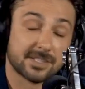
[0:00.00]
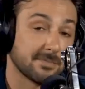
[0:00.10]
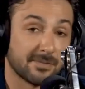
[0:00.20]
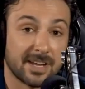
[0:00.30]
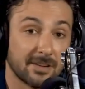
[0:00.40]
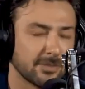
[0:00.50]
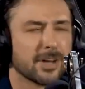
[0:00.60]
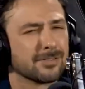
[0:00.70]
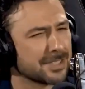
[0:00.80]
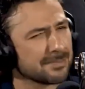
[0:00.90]
separate,
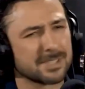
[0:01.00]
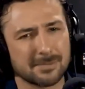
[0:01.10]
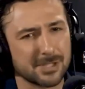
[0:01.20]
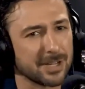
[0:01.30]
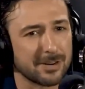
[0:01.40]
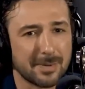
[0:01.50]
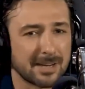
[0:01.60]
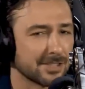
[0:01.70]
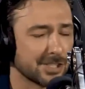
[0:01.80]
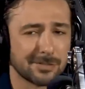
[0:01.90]
although sometimes you hear
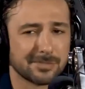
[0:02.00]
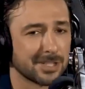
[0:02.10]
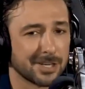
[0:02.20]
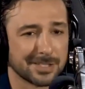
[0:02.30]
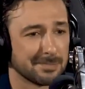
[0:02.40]
about soap stars in